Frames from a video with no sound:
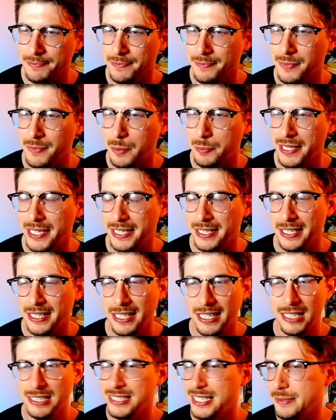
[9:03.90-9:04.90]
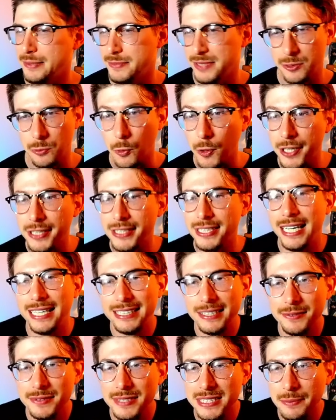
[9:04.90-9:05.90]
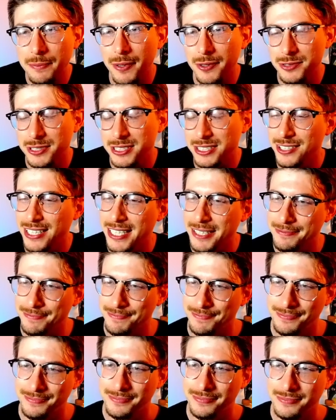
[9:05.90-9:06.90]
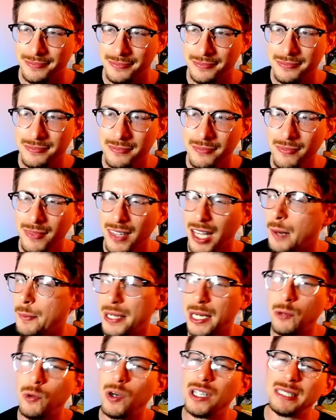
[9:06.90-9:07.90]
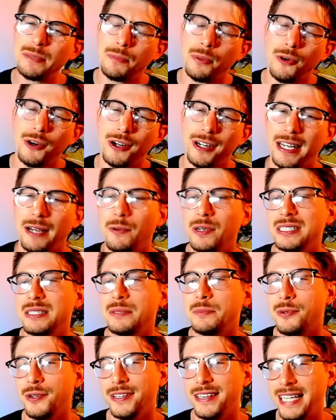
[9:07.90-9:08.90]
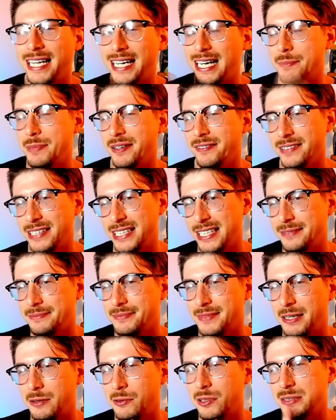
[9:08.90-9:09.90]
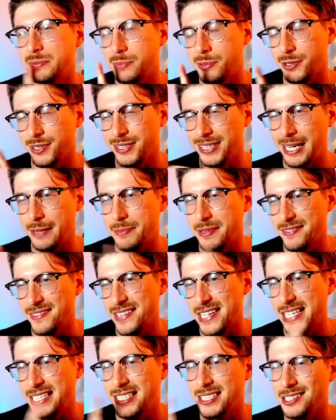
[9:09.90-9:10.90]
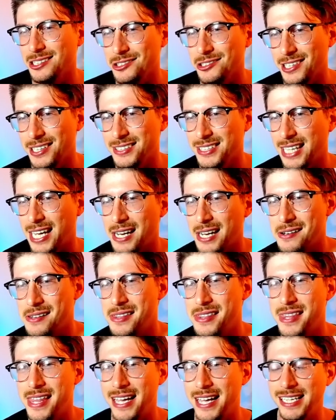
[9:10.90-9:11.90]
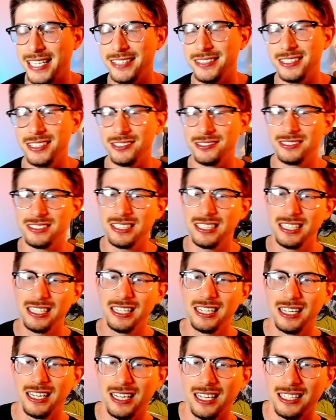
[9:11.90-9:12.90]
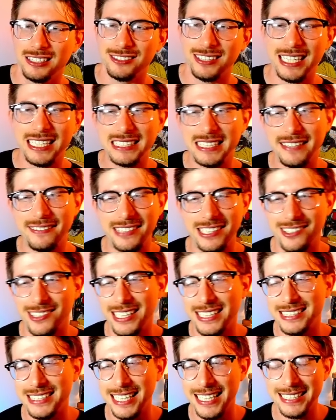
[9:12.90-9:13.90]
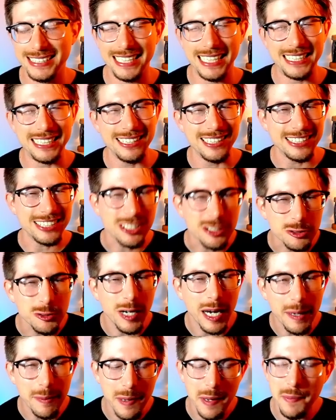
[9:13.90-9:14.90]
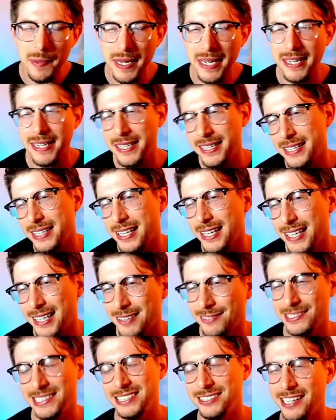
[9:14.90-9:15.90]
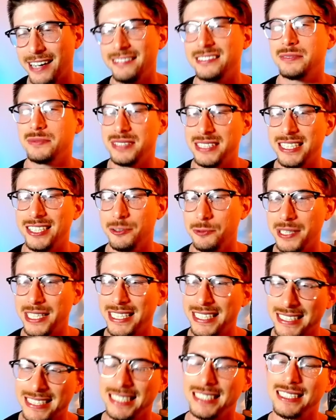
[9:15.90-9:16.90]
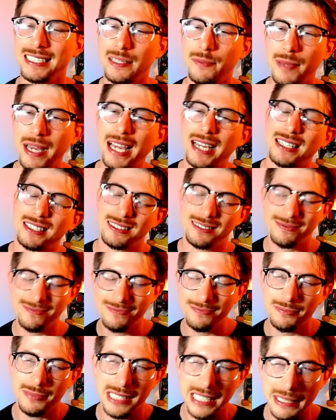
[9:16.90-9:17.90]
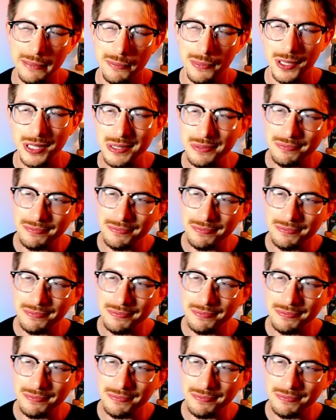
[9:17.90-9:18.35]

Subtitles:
Well played. Team just worked as it was supposed to there. But it was important. It was important that I pivoted. It was important that I pivoted to lure out that Gyarados. I guess even though I say it's like not true ABB, yeah, we do have some shared weaknesses in the back. Pretty important.